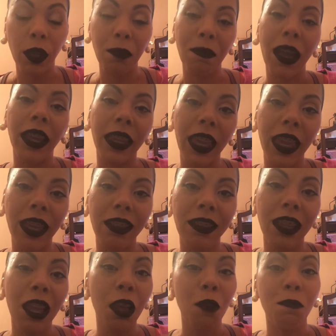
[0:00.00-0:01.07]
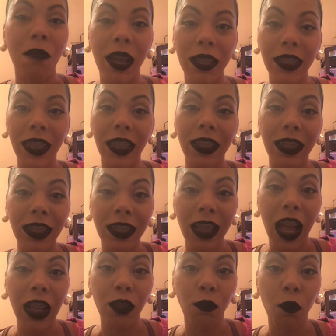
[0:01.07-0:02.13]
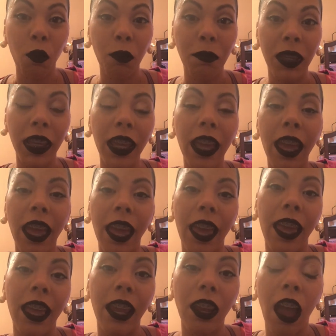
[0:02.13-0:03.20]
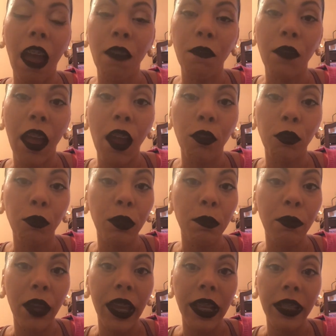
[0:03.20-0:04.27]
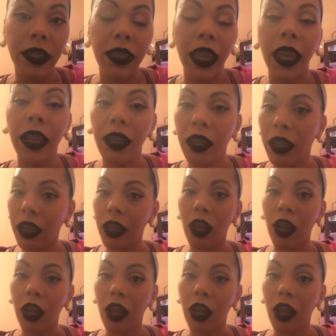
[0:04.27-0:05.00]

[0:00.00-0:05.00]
In my case, my skin decides for me, and I found three brands that